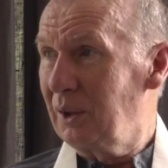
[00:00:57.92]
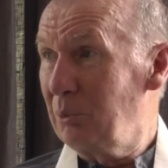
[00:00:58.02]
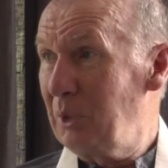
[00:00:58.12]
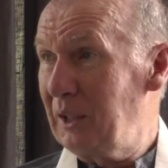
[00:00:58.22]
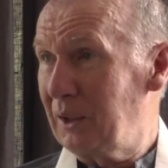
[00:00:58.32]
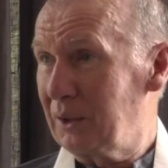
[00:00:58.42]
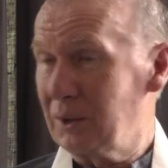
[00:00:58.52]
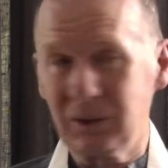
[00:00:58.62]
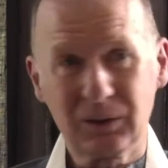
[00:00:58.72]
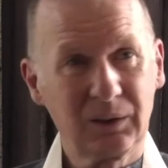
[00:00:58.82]
in
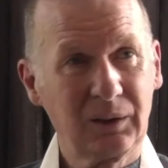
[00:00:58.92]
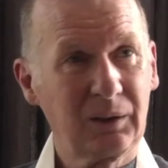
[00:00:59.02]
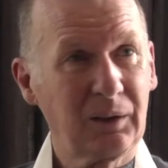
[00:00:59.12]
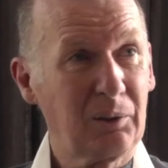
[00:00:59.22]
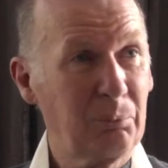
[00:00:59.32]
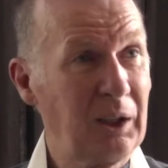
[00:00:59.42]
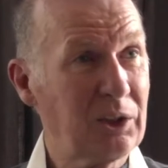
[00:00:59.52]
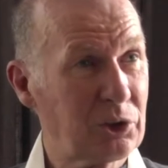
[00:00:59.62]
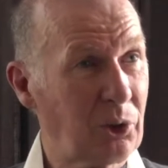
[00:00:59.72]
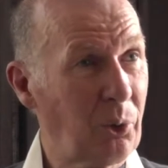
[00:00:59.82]
beings and
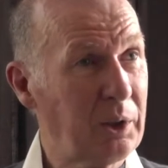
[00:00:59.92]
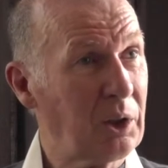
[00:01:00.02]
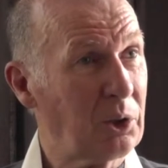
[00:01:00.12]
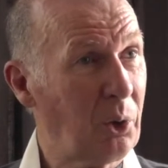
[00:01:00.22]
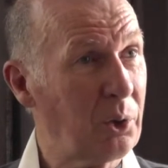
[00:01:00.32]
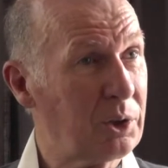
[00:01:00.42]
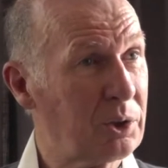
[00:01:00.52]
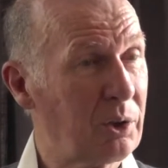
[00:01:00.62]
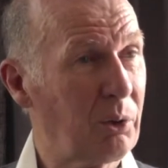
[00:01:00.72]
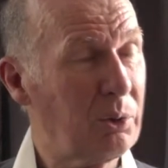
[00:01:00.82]
beings growing according
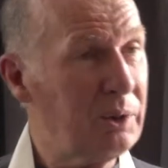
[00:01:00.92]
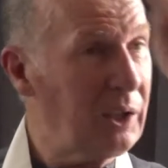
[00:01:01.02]
to their own